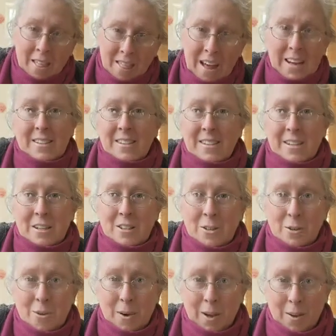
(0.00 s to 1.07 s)
that's
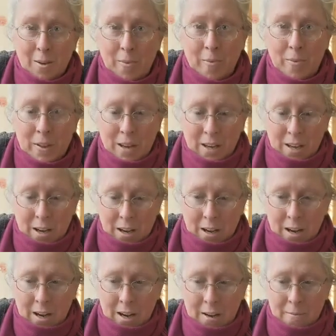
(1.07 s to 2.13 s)
essential oil.
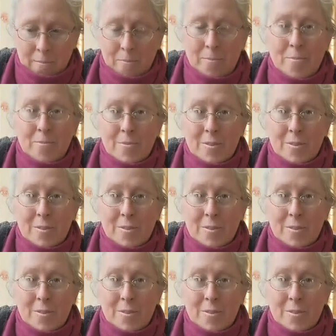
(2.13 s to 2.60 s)
Um,